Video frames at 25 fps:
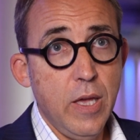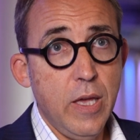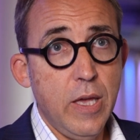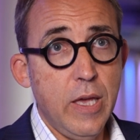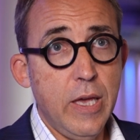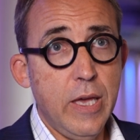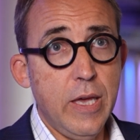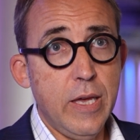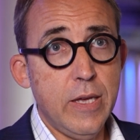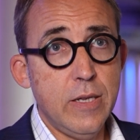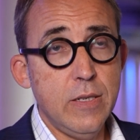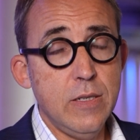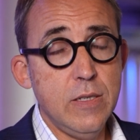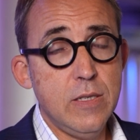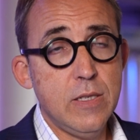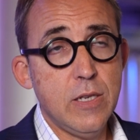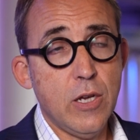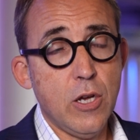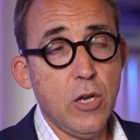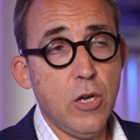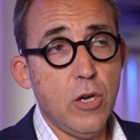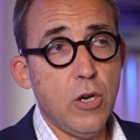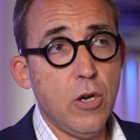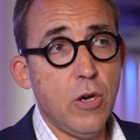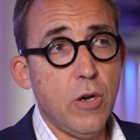And
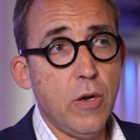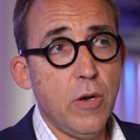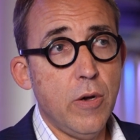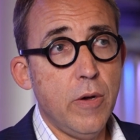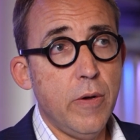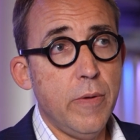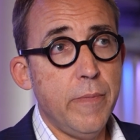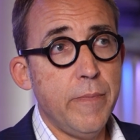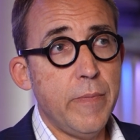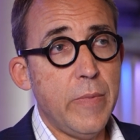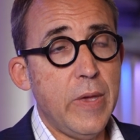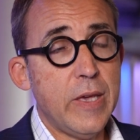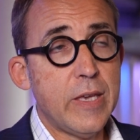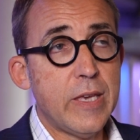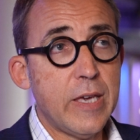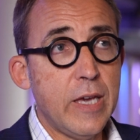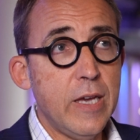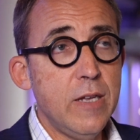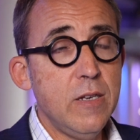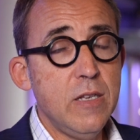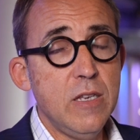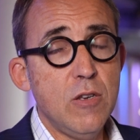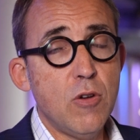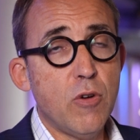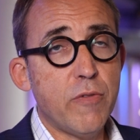uh,
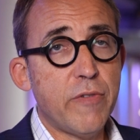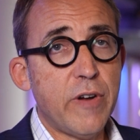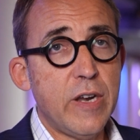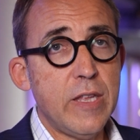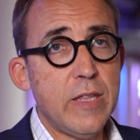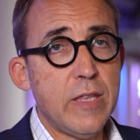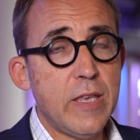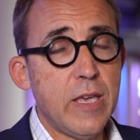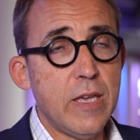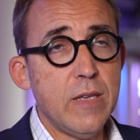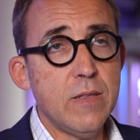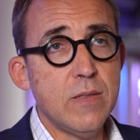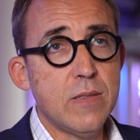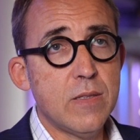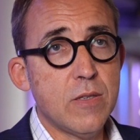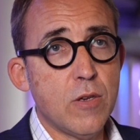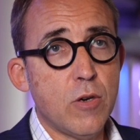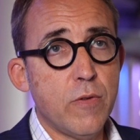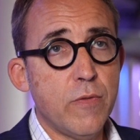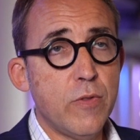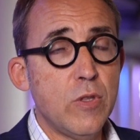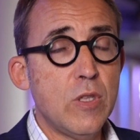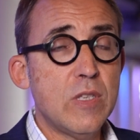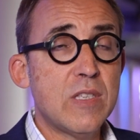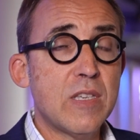again, in ovarian
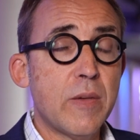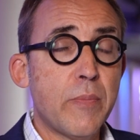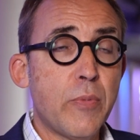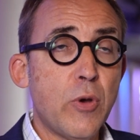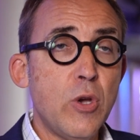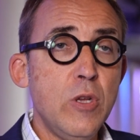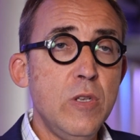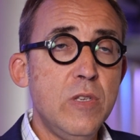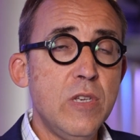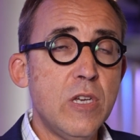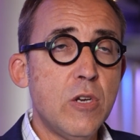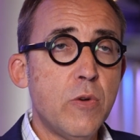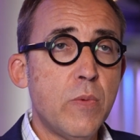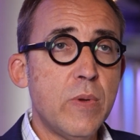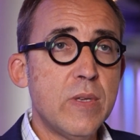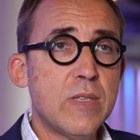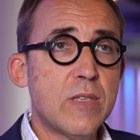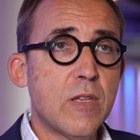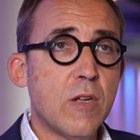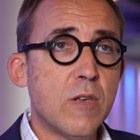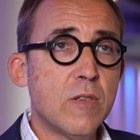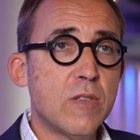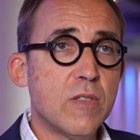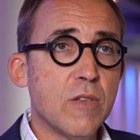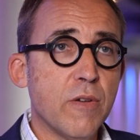cancer, the disappointing
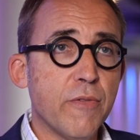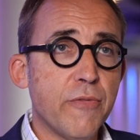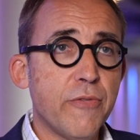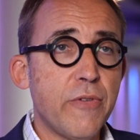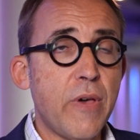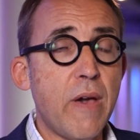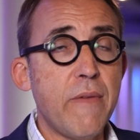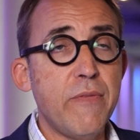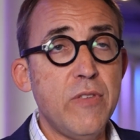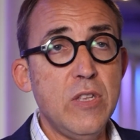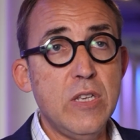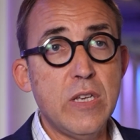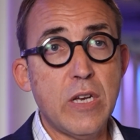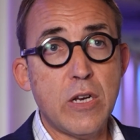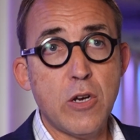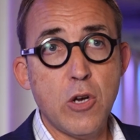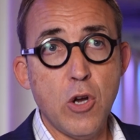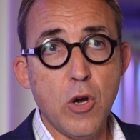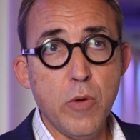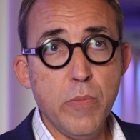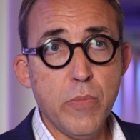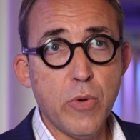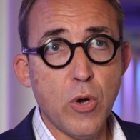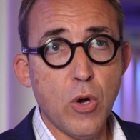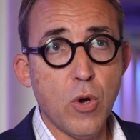results of Athena
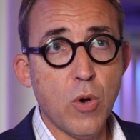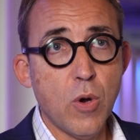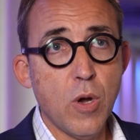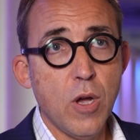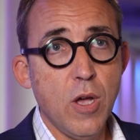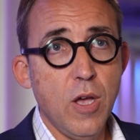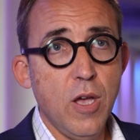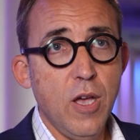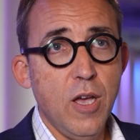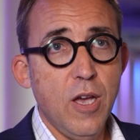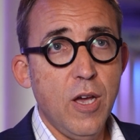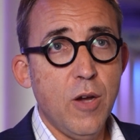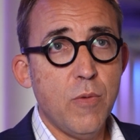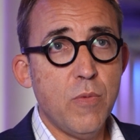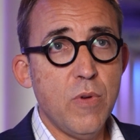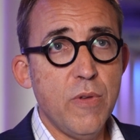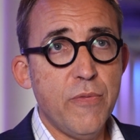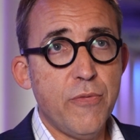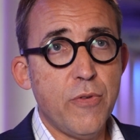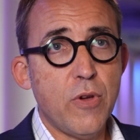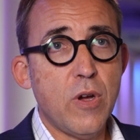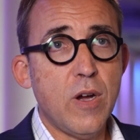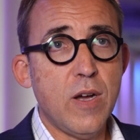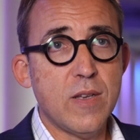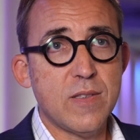combo
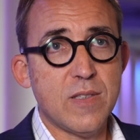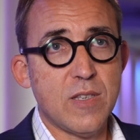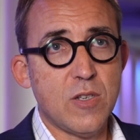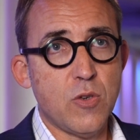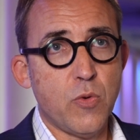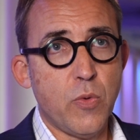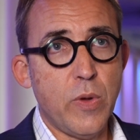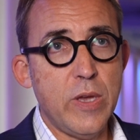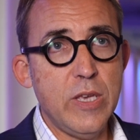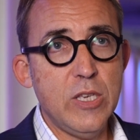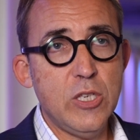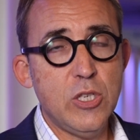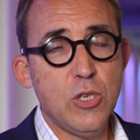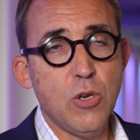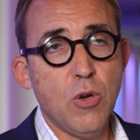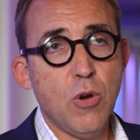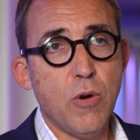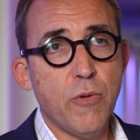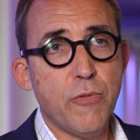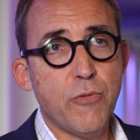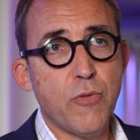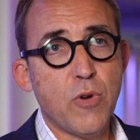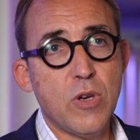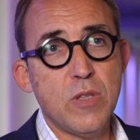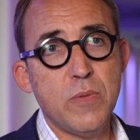with a hazard
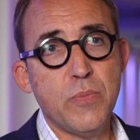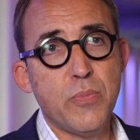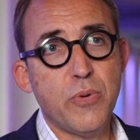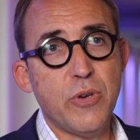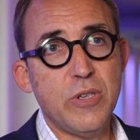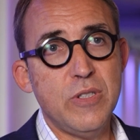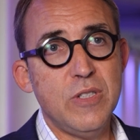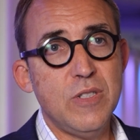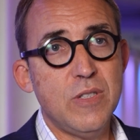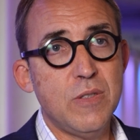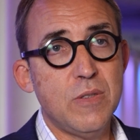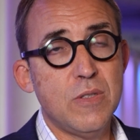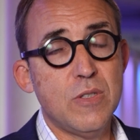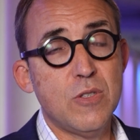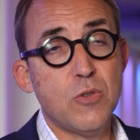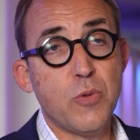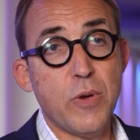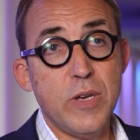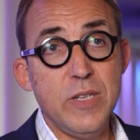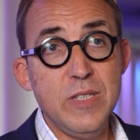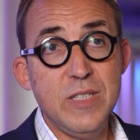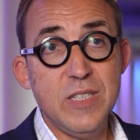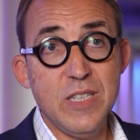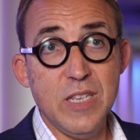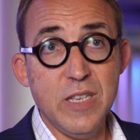ratio of one point
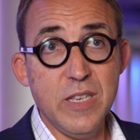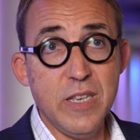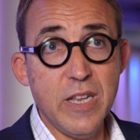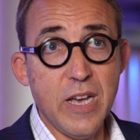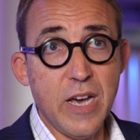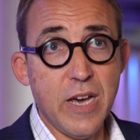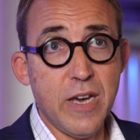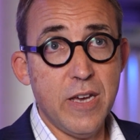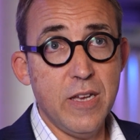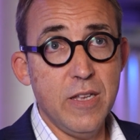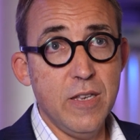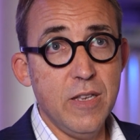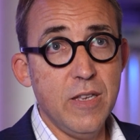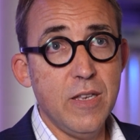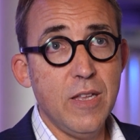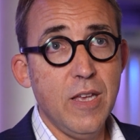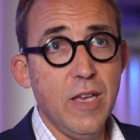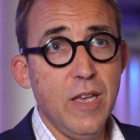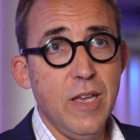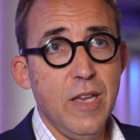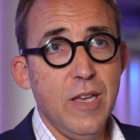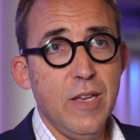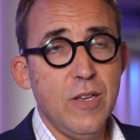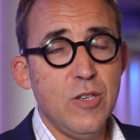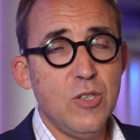two nine,
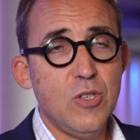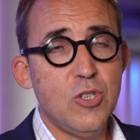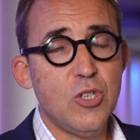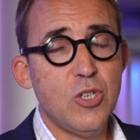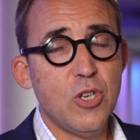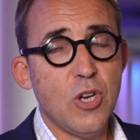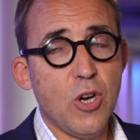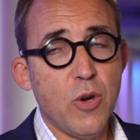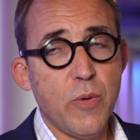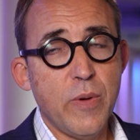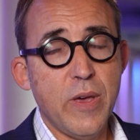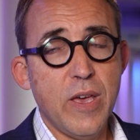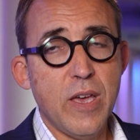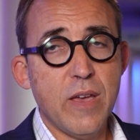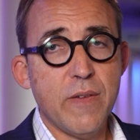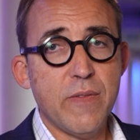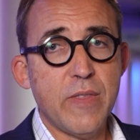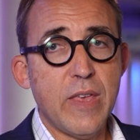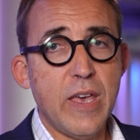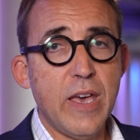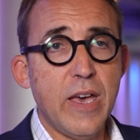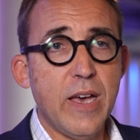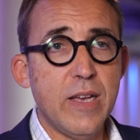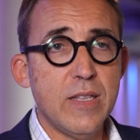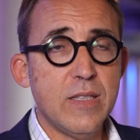showing
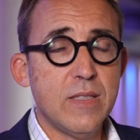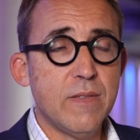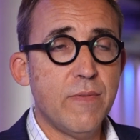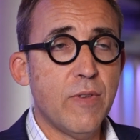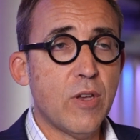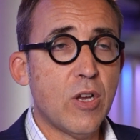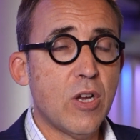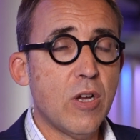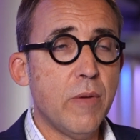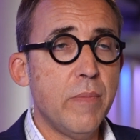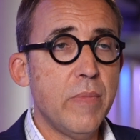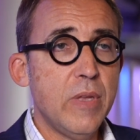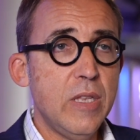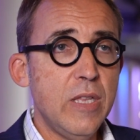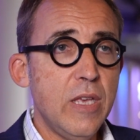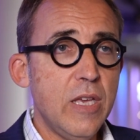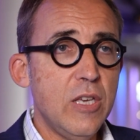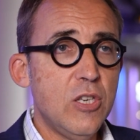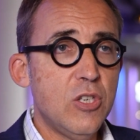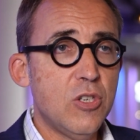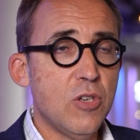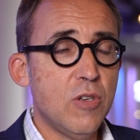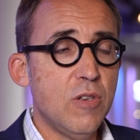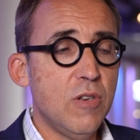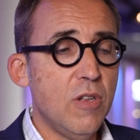that the
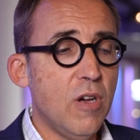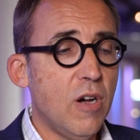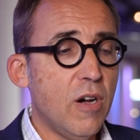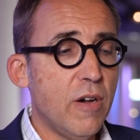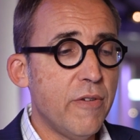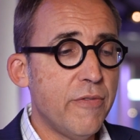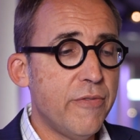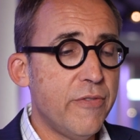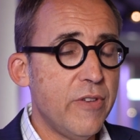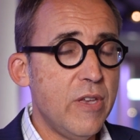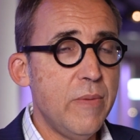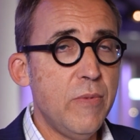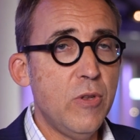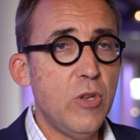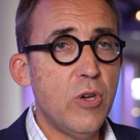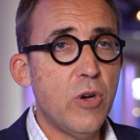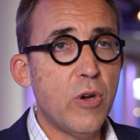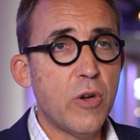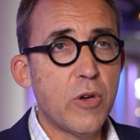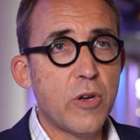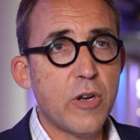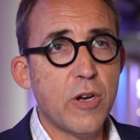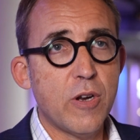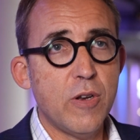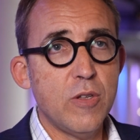combination of
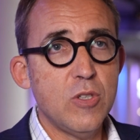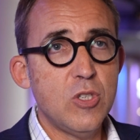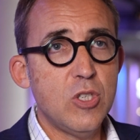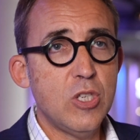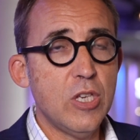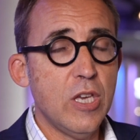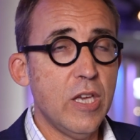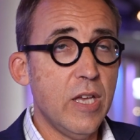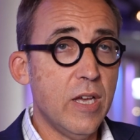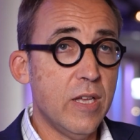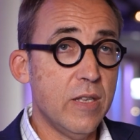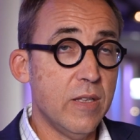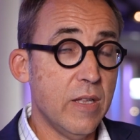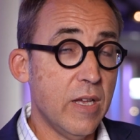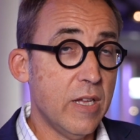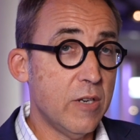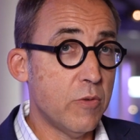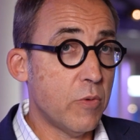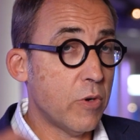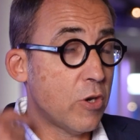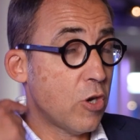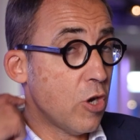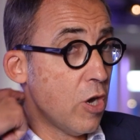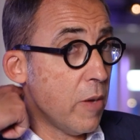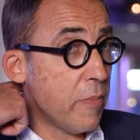immuno-oncology and,
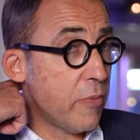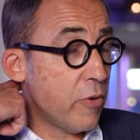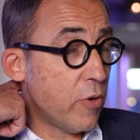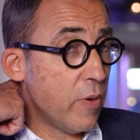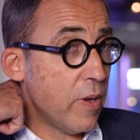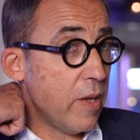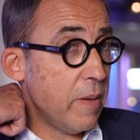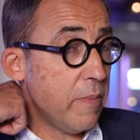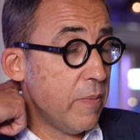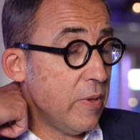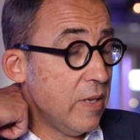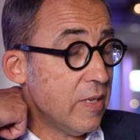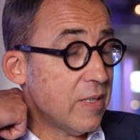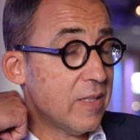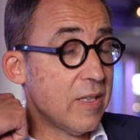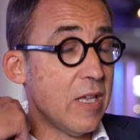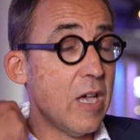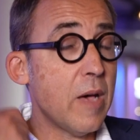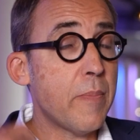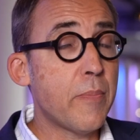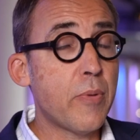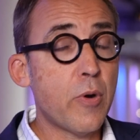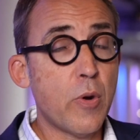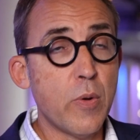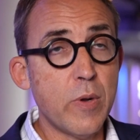and rucaparib is
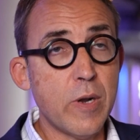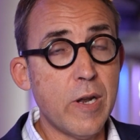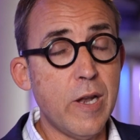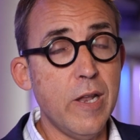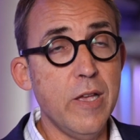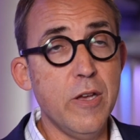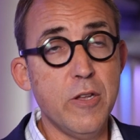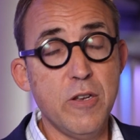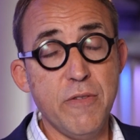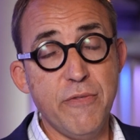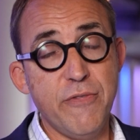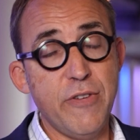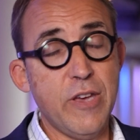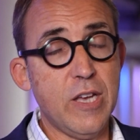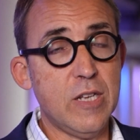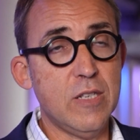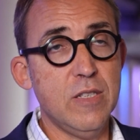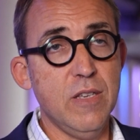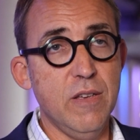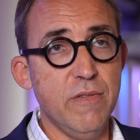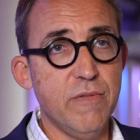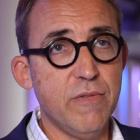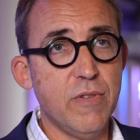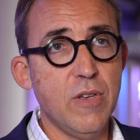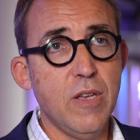apparently
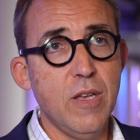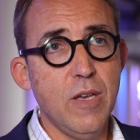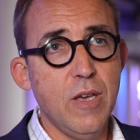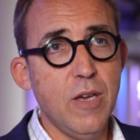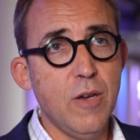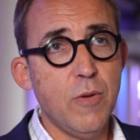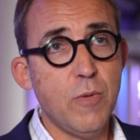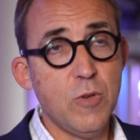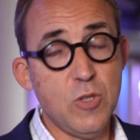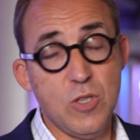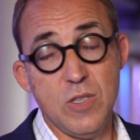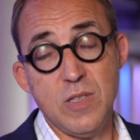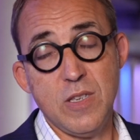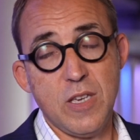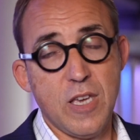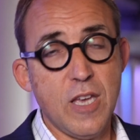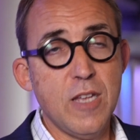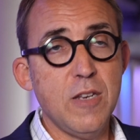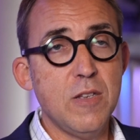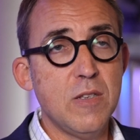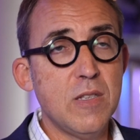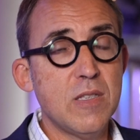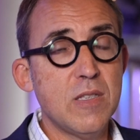ineffective, which is again a